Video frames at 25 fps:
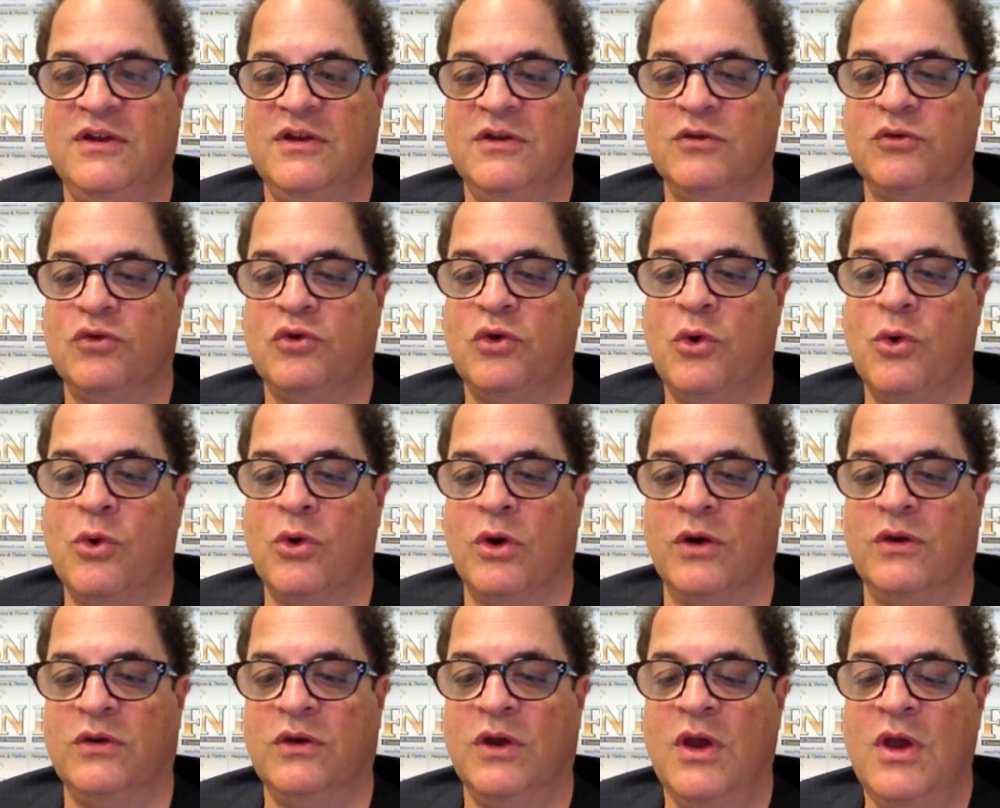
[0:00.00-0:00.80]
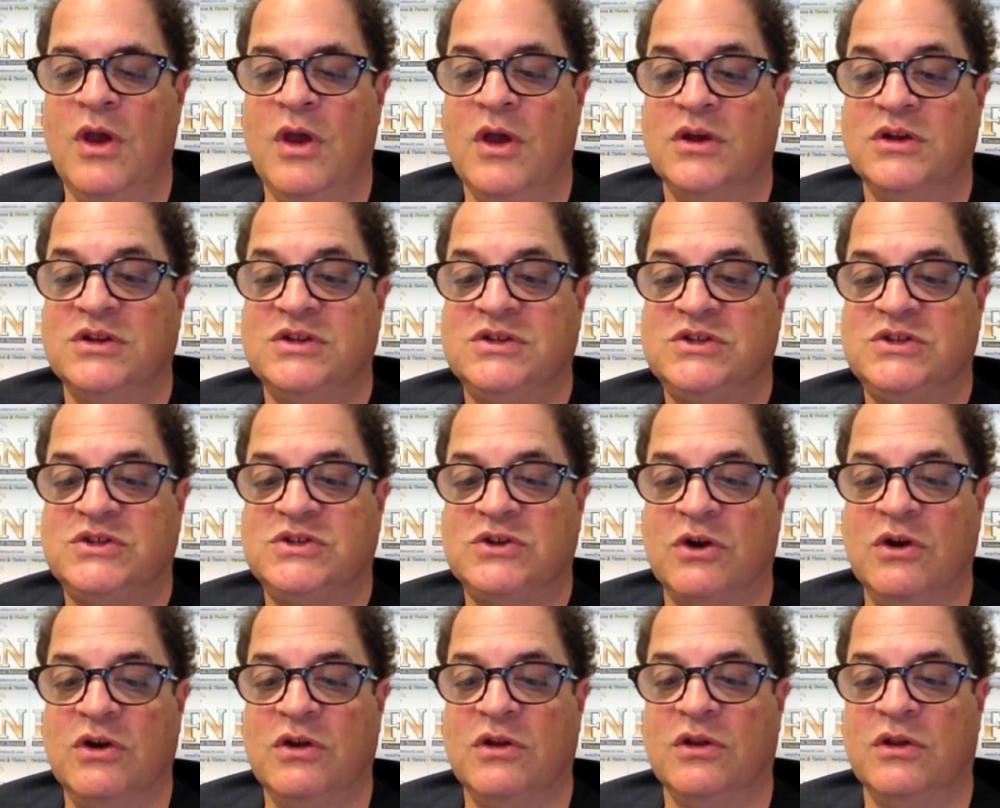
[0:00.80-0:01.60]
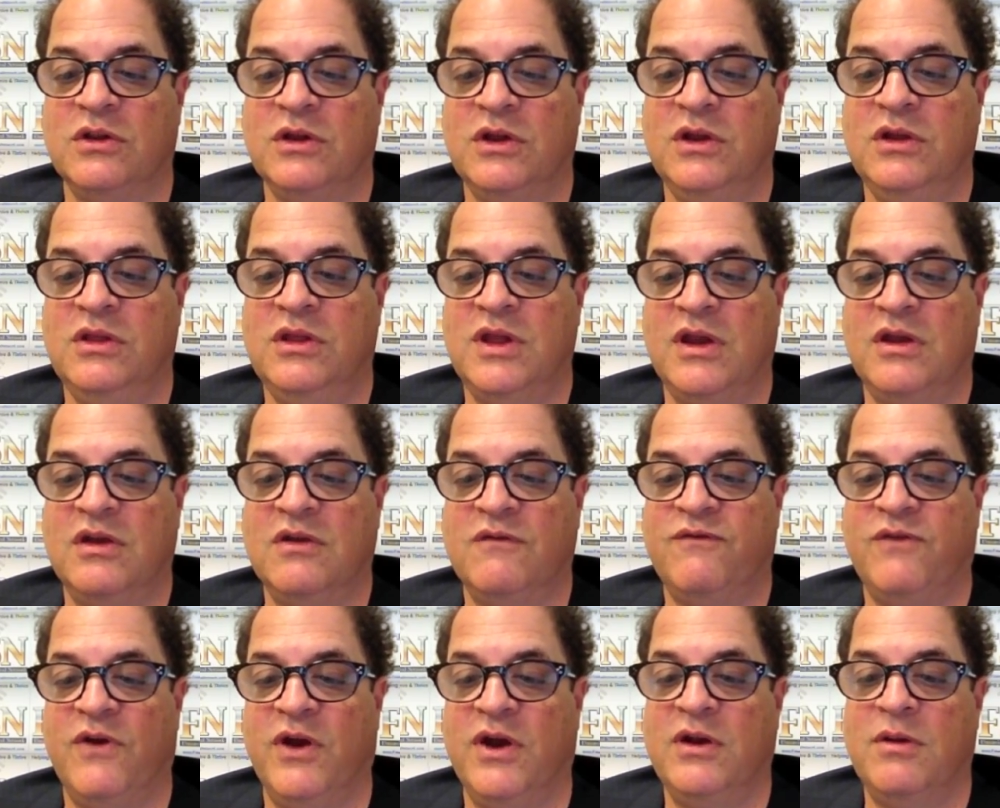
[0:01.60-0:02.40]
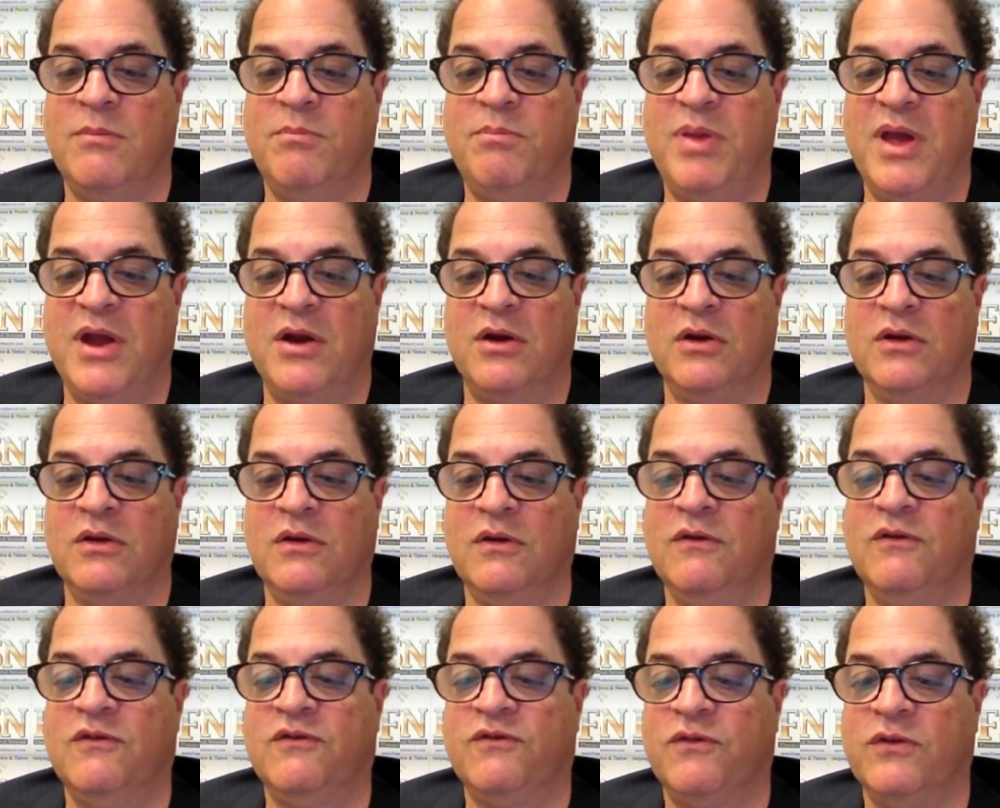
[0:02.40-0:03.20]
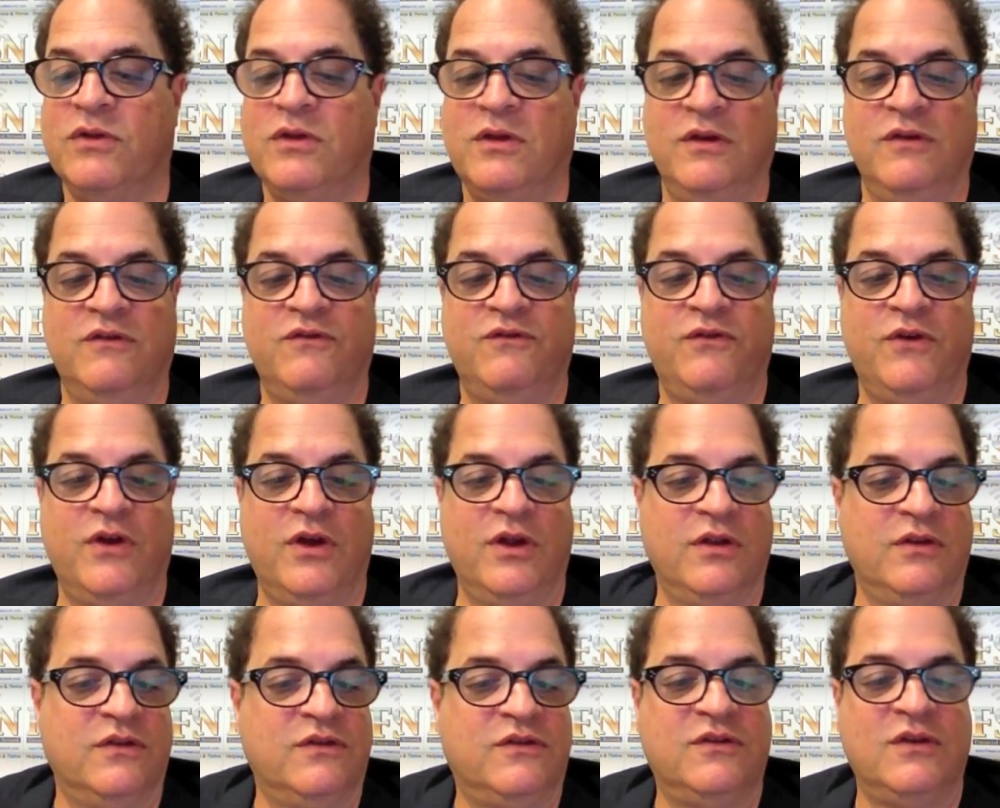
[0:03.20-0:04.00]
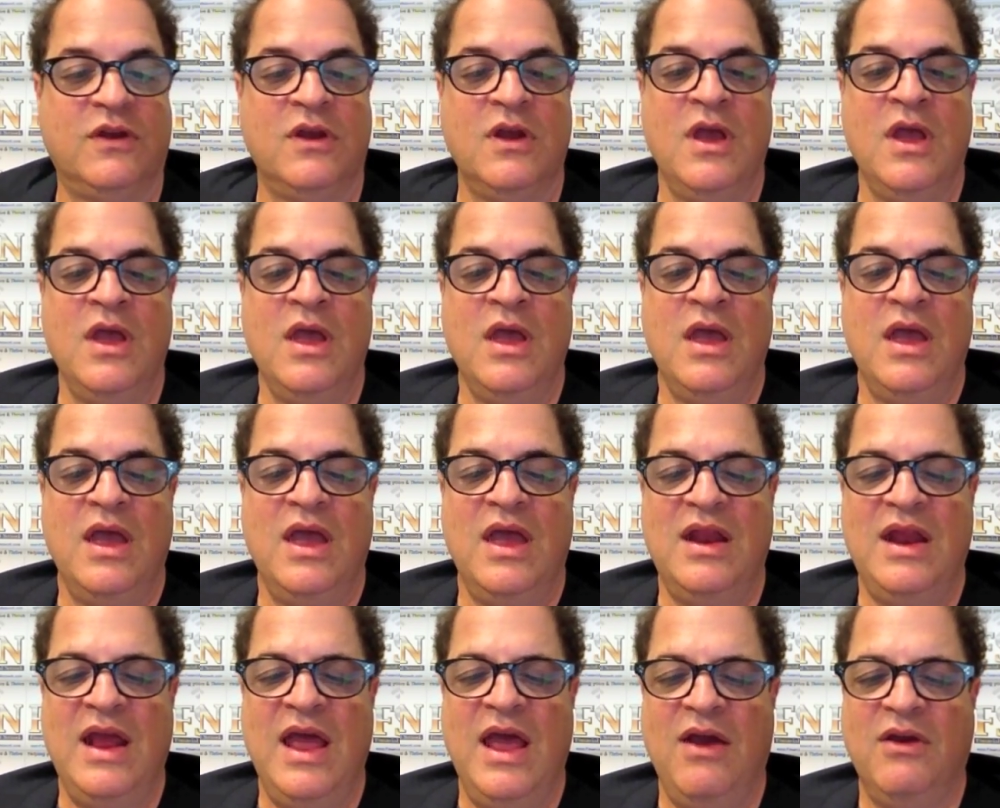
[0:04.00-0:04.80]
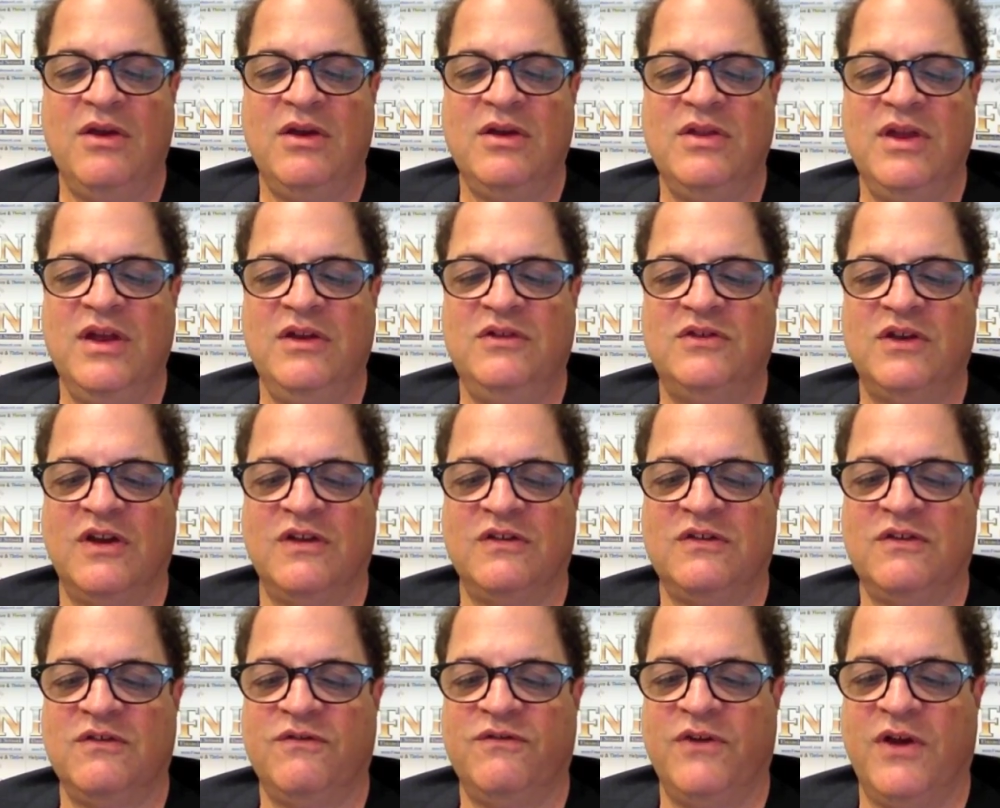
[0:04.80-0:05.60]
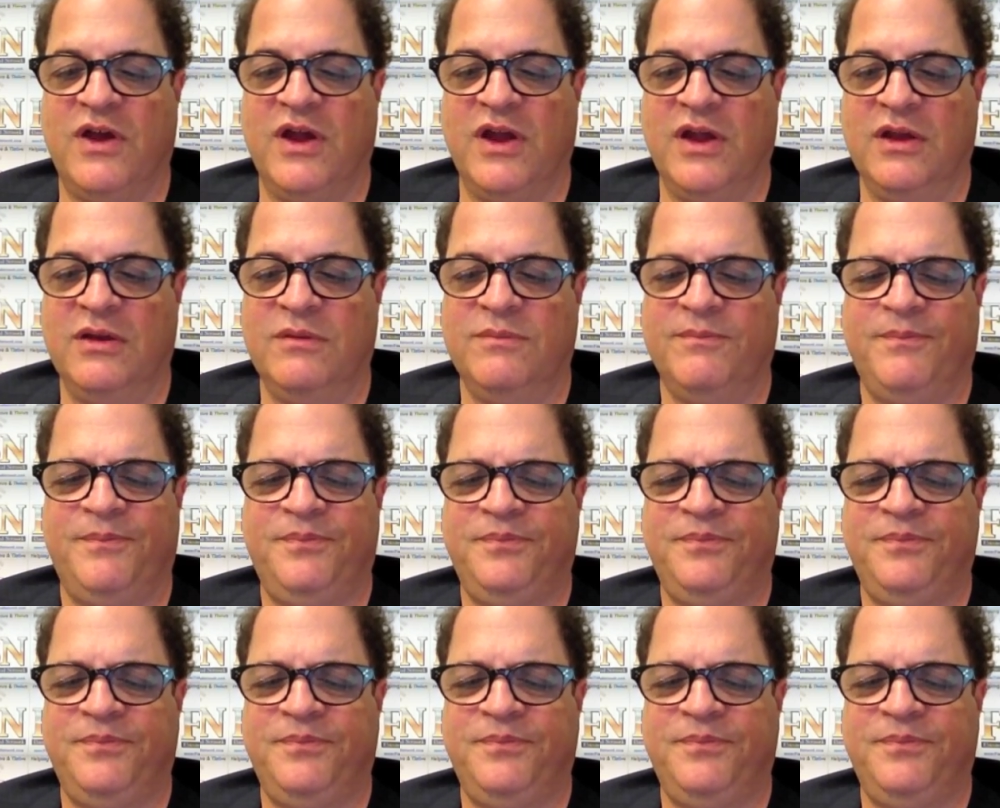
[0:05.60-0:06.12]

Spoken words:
in court. Certainly they could find a better use for these funds. And how can they justify it?